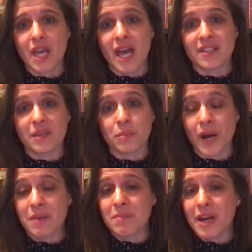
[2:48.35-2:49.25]
as a
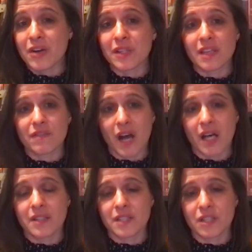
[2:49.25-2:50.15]
primarily
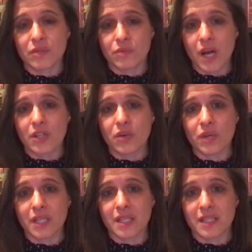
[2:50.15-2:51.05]
volunteer-run
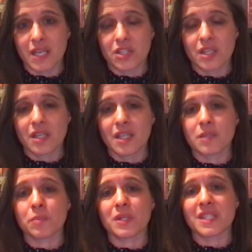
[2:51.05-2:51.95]
organization is
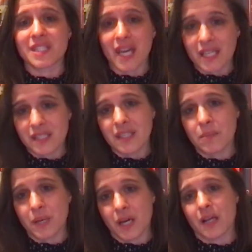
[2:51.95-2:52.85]
precisely
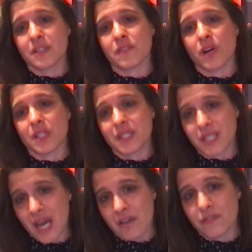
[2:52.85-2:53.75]
because of our
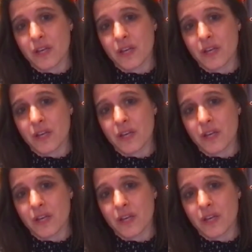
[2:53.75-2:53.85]
staff